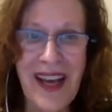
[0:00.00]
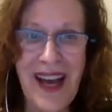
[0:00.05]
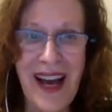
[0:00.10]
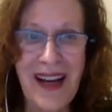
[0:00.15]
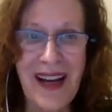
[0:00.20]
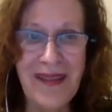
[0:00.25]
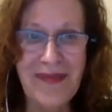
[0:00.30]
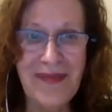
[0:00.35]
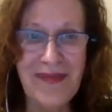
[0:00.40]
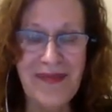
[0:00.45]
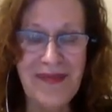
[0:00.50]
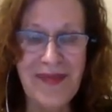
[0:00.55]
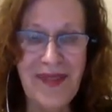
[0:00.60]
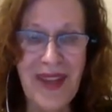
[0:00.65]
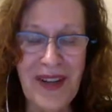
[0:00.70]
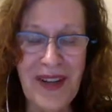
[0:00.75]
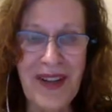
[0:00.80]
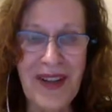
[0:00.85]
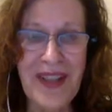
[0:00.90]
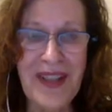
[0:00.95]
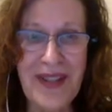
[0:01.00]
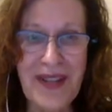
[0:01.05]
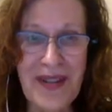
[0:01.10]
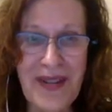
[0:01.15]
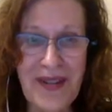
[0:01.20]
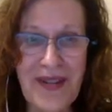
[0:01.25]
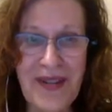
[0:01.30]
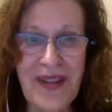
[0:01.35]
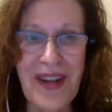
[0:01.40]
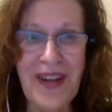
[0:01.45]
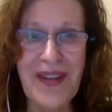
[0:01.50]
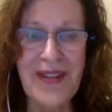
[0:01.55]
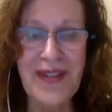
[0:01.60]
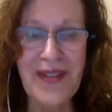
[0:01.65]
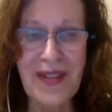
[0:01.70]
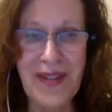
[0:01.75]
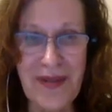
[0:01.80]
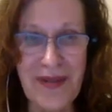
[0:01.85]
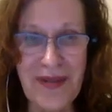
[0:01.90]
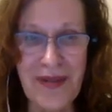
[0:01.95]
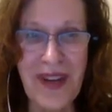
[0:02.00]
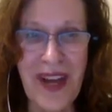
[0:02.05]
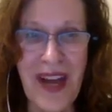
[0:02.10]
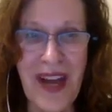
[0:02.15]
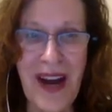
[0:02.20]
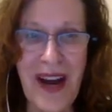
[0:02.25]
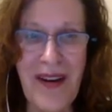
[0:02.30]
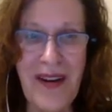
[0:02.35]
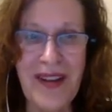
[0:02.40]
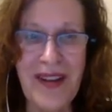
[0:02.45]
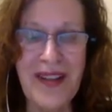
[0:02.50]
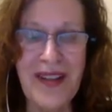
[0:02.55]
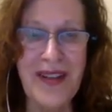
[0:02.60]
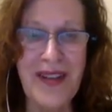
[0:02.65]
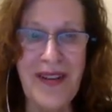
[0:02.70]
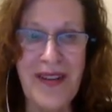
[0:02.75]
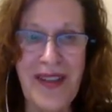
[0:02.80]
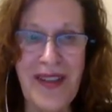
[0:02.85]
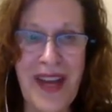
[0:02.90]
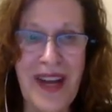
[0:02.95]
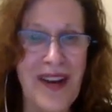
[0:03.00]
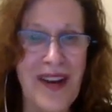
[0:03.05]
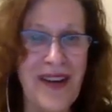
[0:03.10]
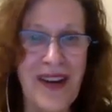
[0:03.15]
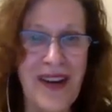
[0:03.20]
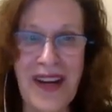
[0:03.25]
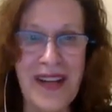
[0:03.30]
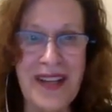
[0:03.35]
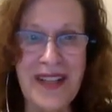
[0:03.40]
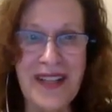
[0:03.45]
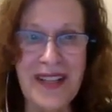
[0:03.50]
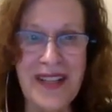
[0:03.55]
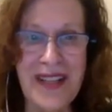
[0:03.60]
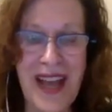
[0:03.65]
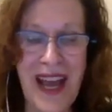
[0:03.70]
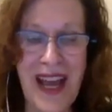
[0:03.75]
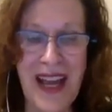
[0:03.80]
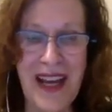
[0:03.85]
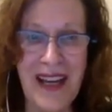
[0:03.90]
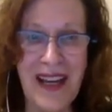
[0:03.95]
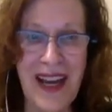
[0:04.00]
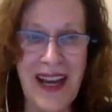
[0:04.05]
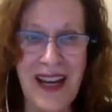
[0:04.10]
um, you know these children go to school now and so they don't understand